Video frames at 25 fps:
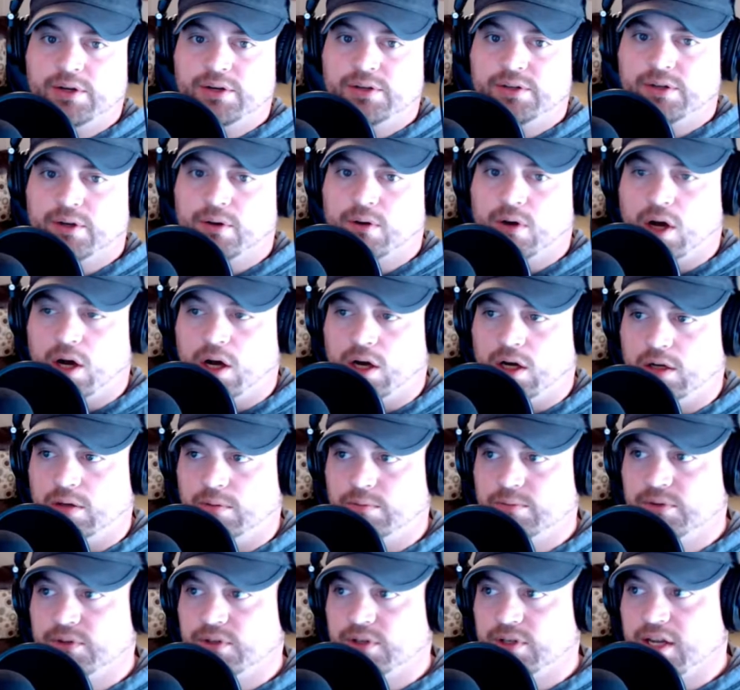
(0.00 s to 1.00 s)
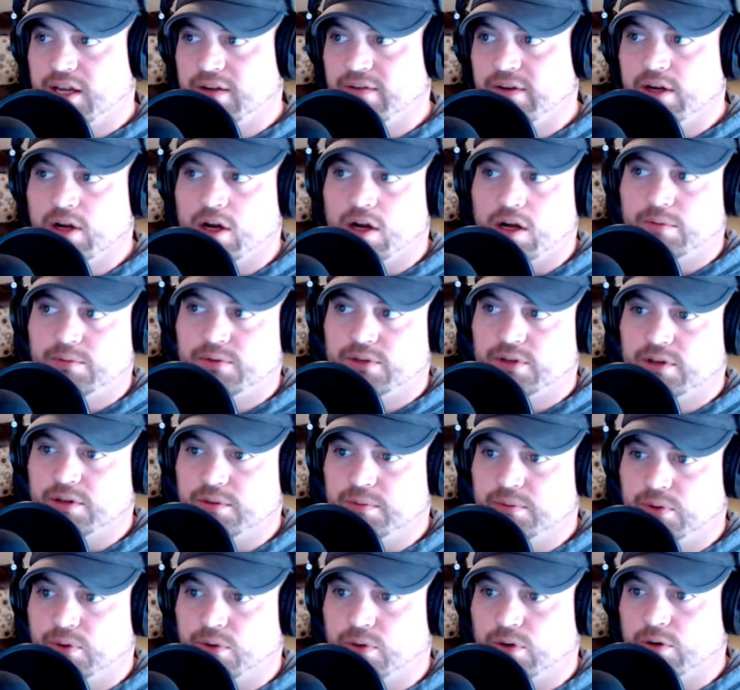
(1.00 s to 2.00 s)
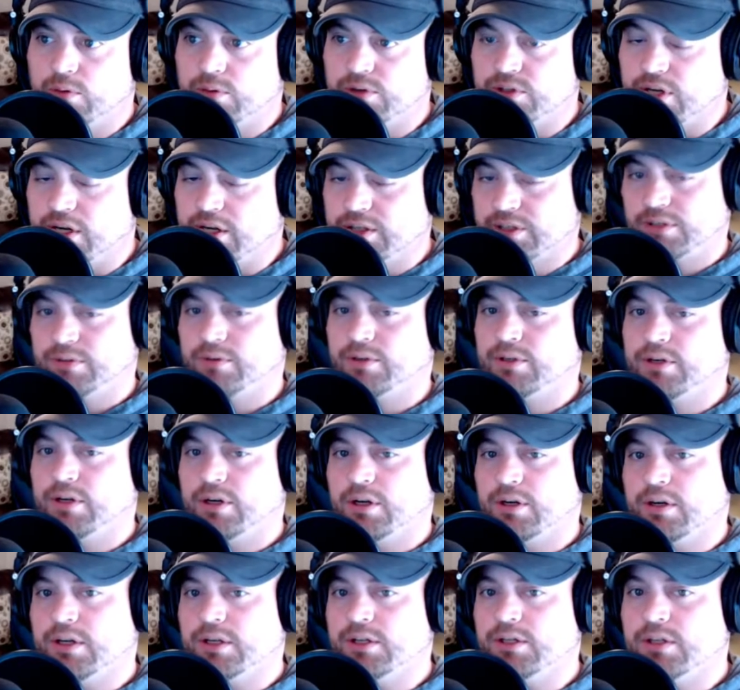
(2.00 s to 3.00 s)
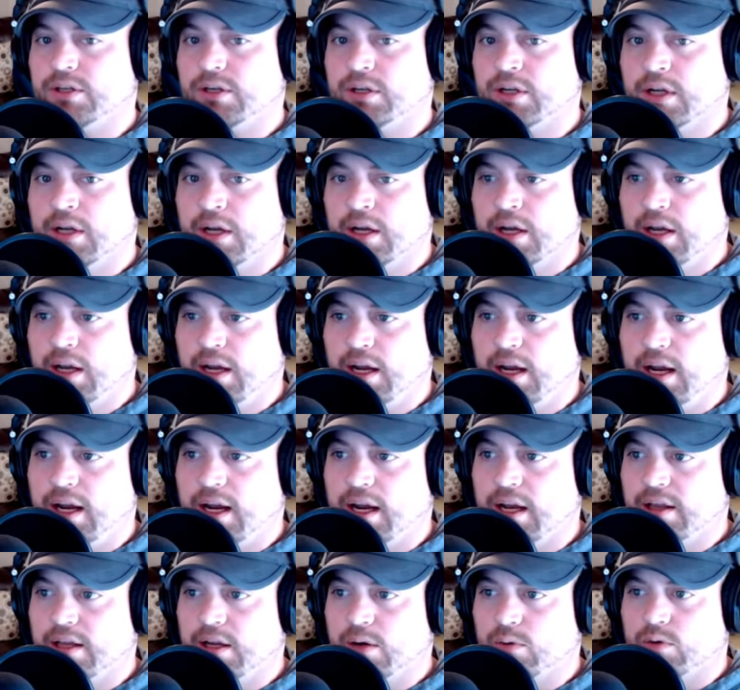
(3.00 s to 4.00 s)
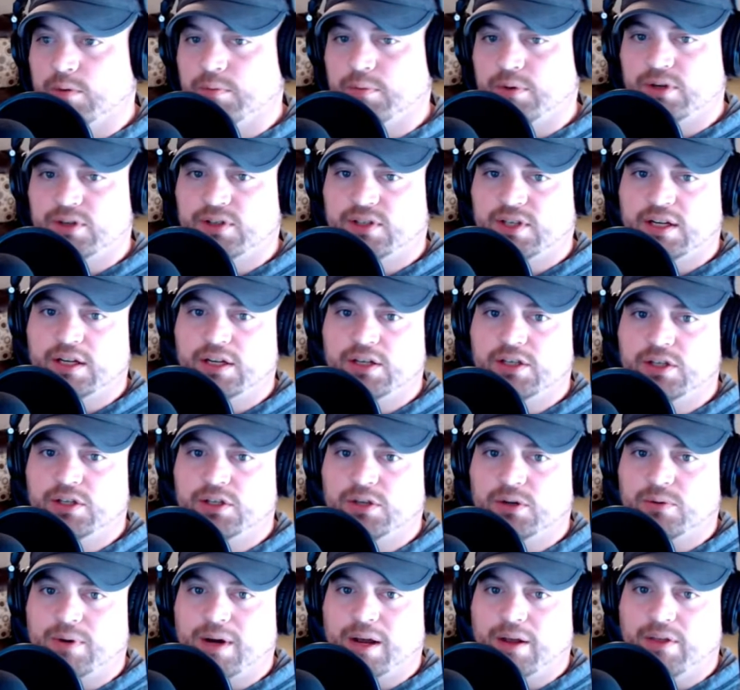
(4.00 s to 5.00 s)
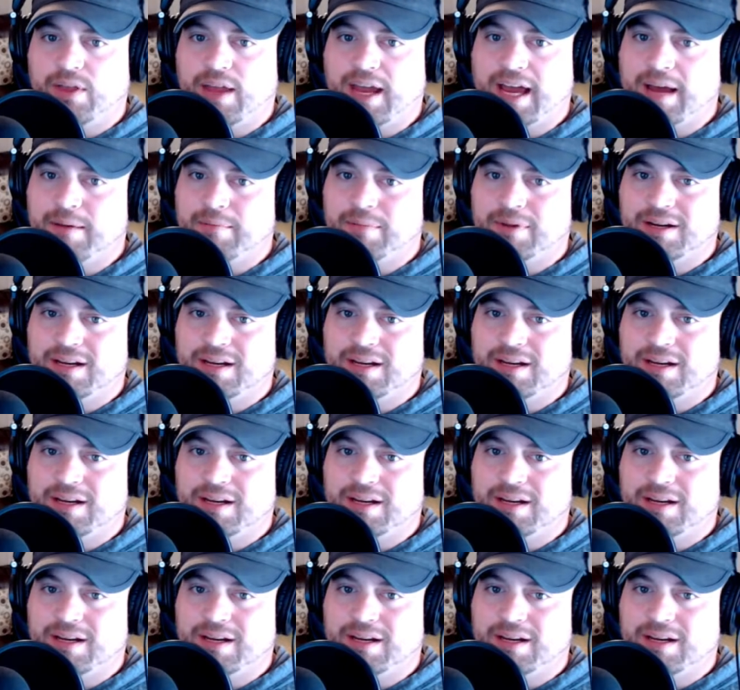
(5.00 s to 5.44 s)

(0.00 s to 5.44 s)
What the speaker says: So alms, giving alms to the poor, was also encouraged, and there were percentages around that.